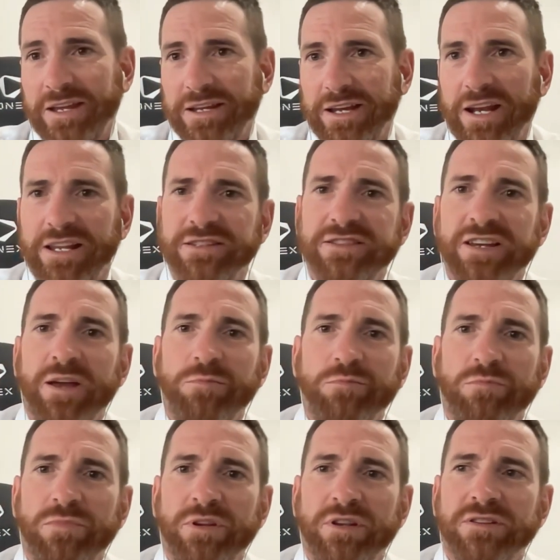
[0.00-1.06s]
Yet in
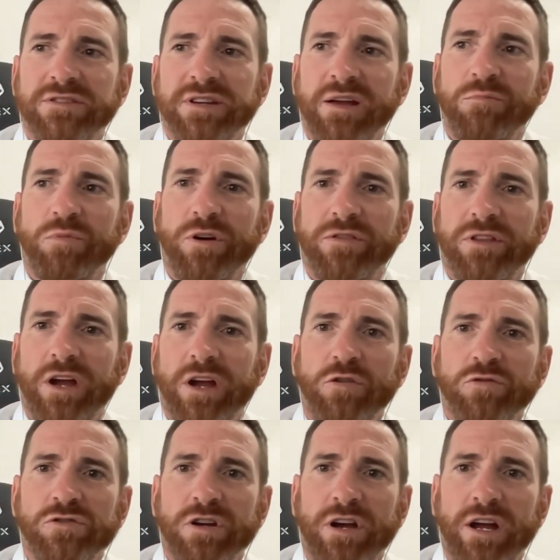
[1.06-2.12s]
same in the same breath, they
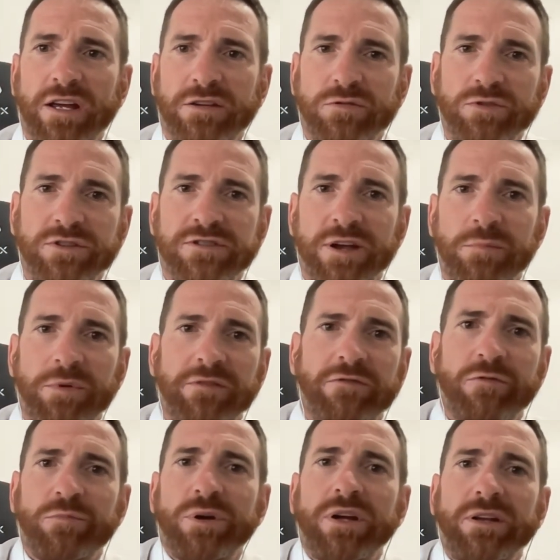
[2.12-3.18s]
also had to accept me
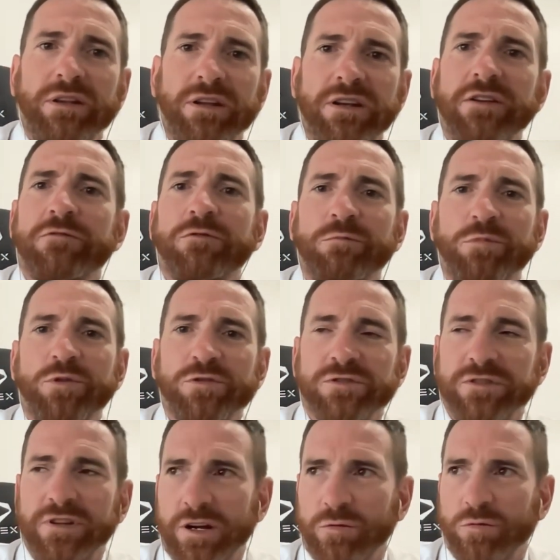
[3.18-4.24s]
for being the different
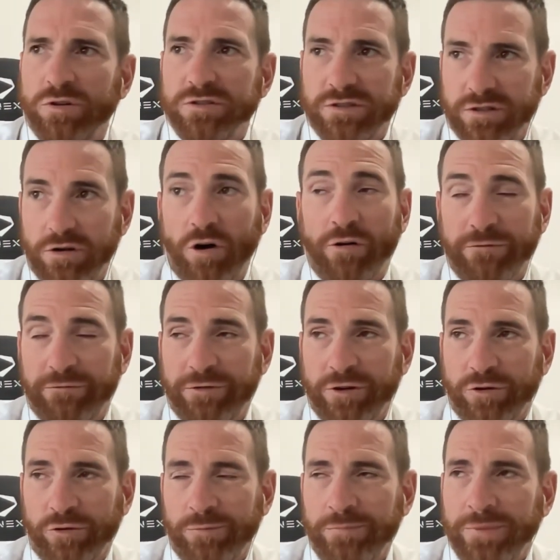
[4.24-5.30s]
person that I was in off
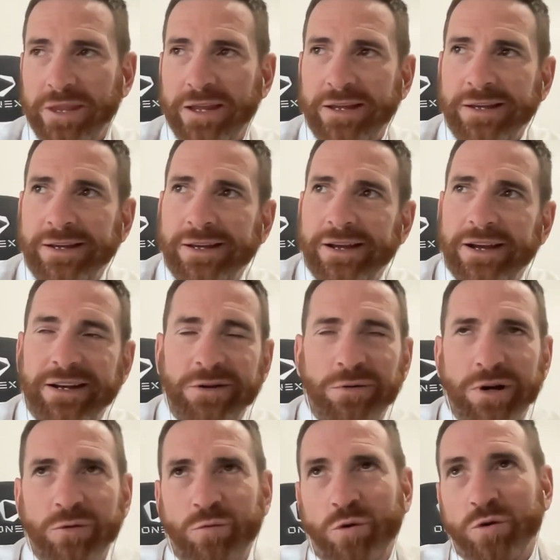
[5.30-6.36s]
field.
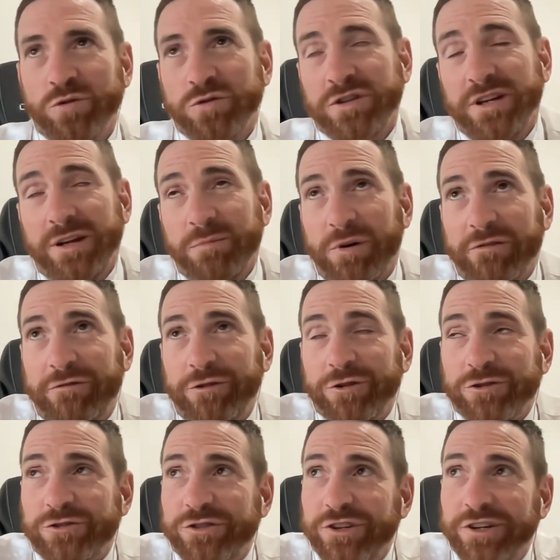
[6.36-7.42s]
Anyway, Wallsy in my
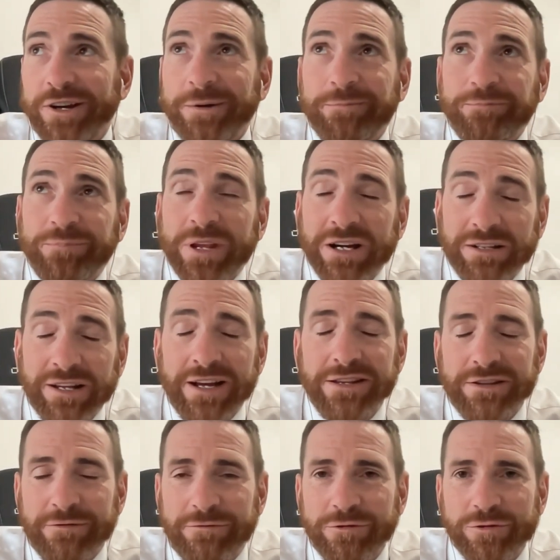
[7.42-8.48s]
first year,
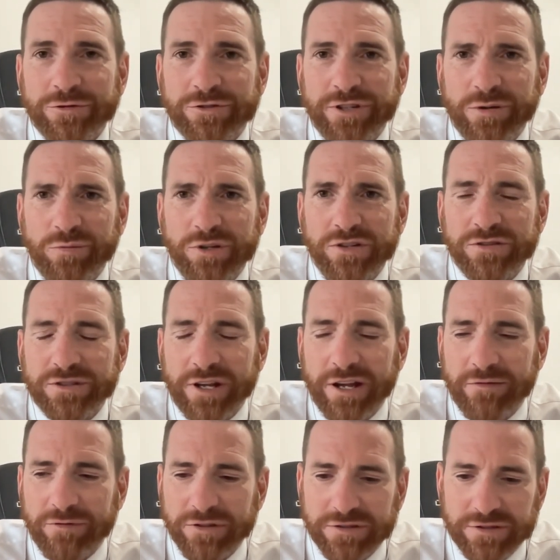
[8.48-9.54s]
late in the first year, we used to
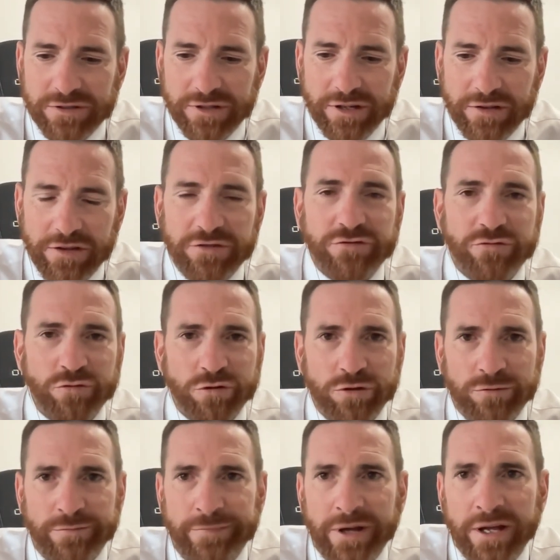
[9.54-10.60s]
have this uh, this drill,